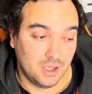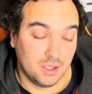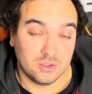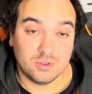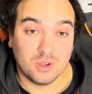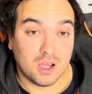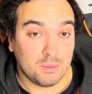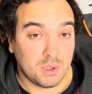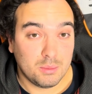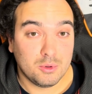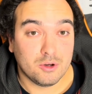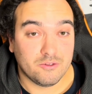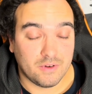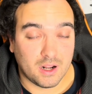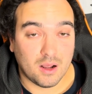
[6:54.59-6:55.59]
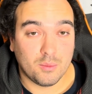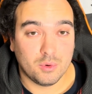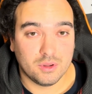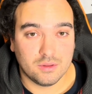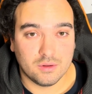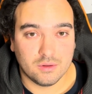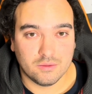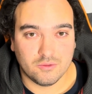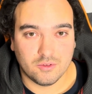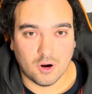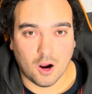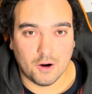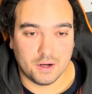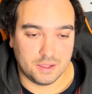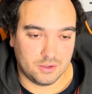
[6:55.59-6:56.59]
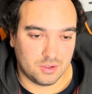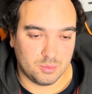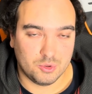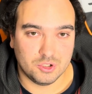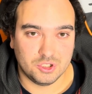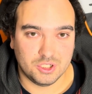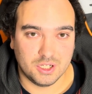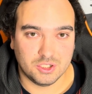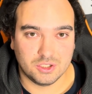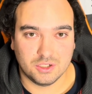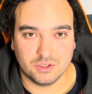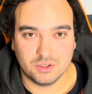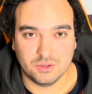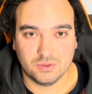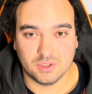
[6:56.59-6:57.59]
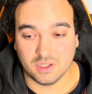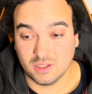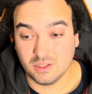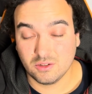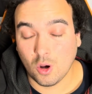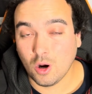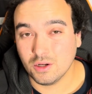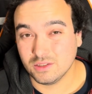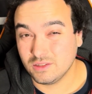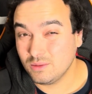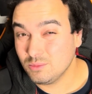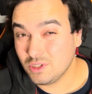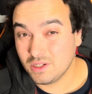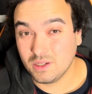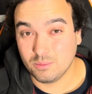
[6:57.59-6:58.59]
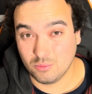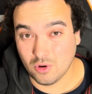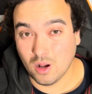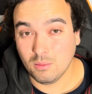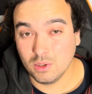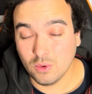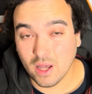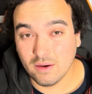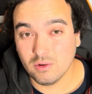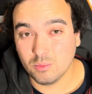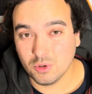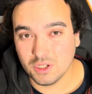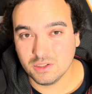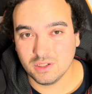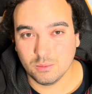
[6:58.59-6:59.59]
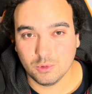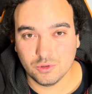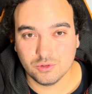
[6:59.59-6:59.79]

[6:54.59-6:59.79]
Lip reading: So a lot of people are fed up with Ferrari and their depreciation issues, and this car seems like it probably will have a pretty similar